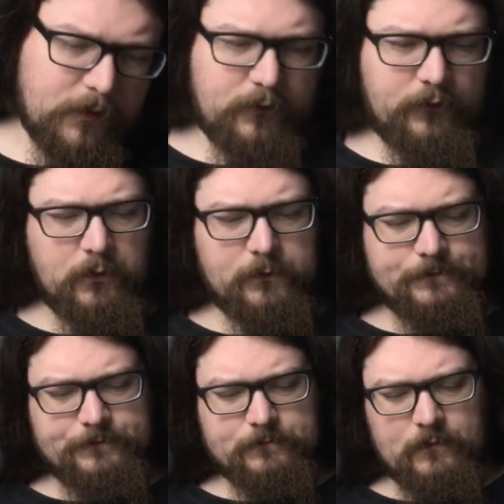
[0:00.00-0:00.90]
So,
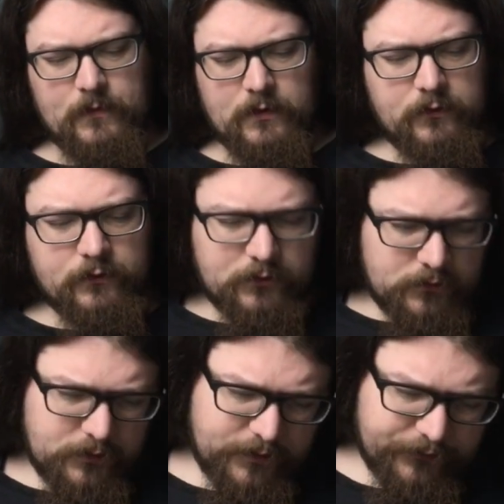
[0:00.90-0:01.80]

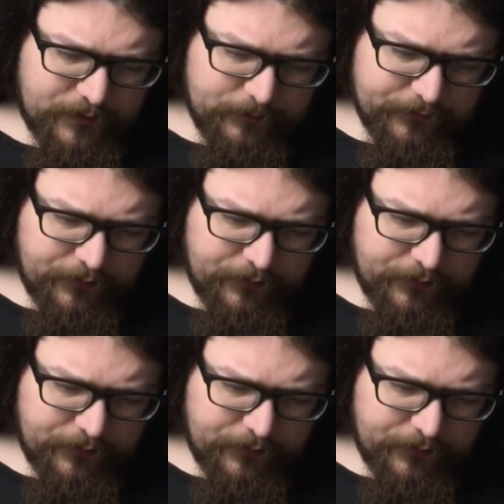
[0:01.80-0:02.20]
it seems as